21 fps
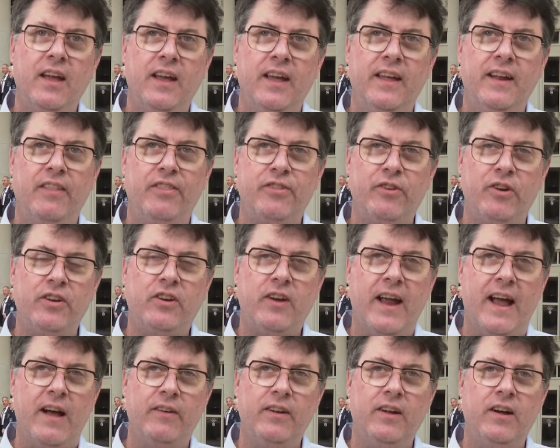and a third
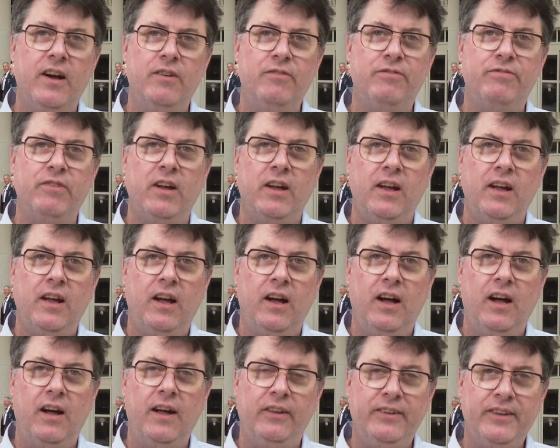count of
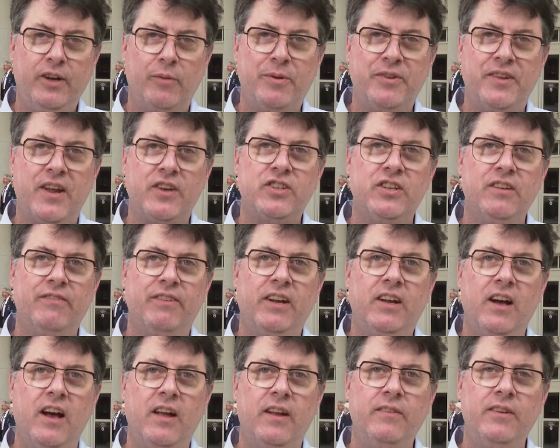uh, illegal possession of a
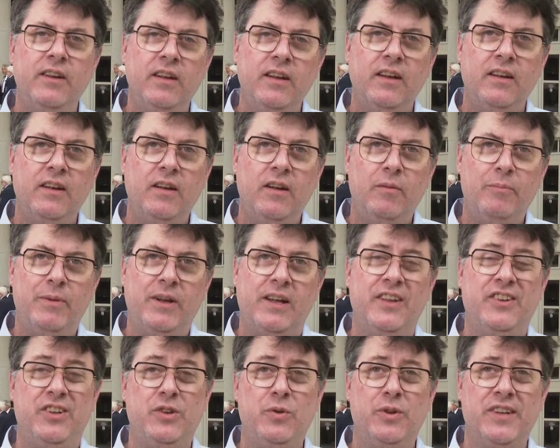gun
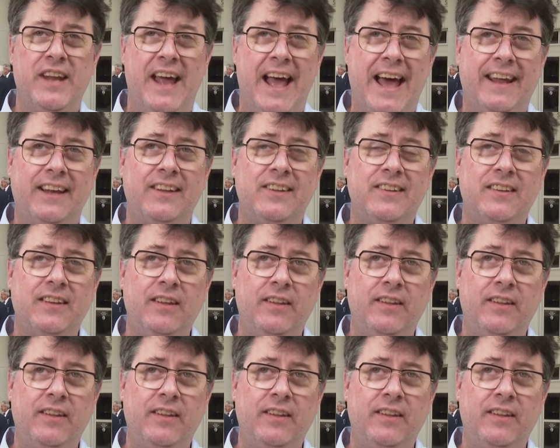because he was an addict.